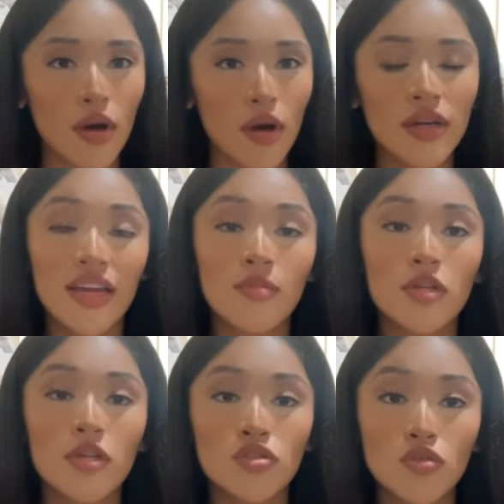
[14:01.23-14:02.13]
what? I
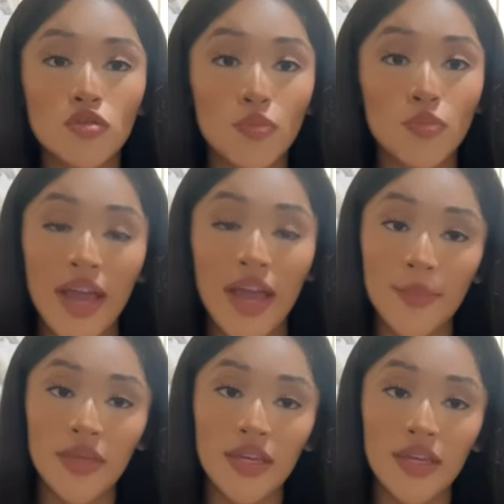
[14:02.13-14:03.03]
am super
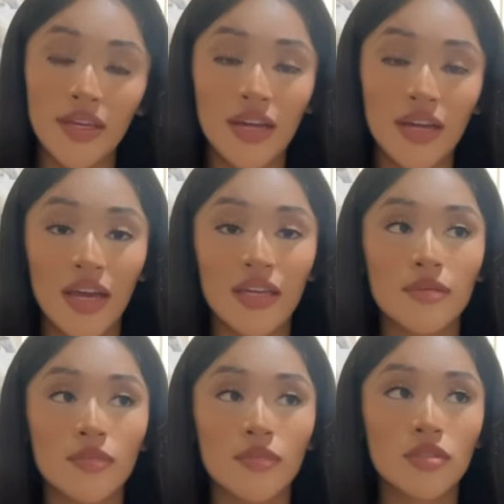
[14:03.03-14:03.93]
happy, and I
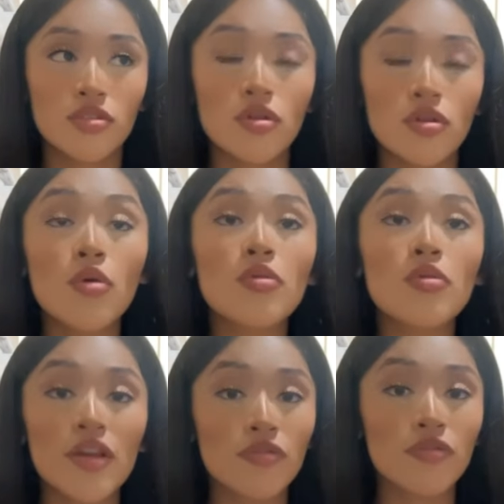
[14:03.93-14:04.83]
am so
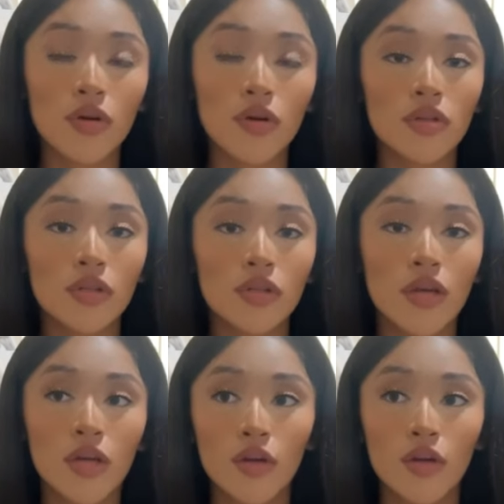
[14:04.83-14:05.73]
grateful
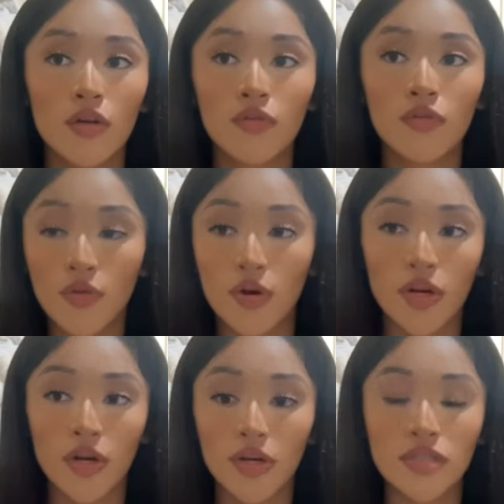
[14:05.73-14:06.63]

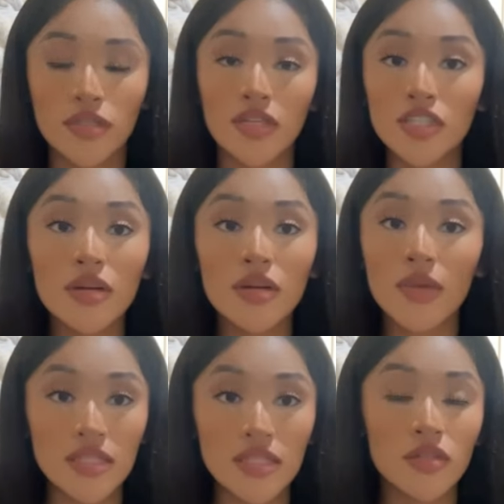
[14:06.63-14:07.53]
for such an
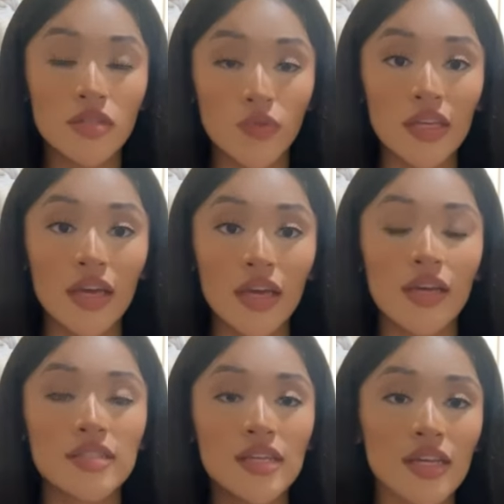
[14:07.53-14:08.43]
amazing
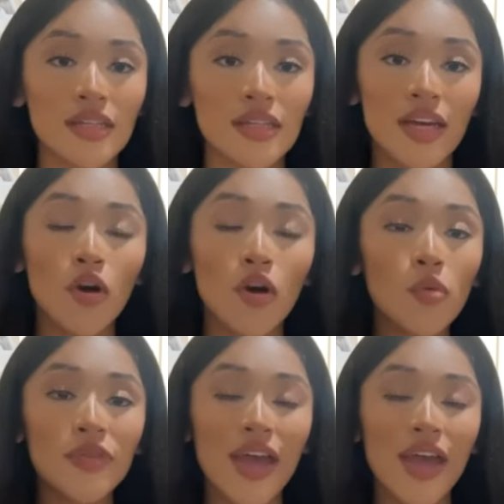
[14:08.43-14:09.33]
weekend. And I
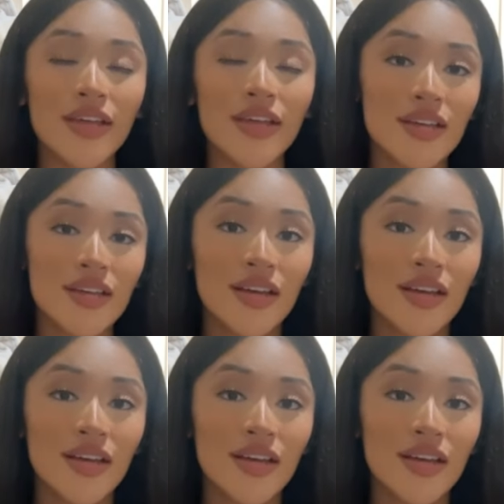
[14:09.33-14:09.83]
hope that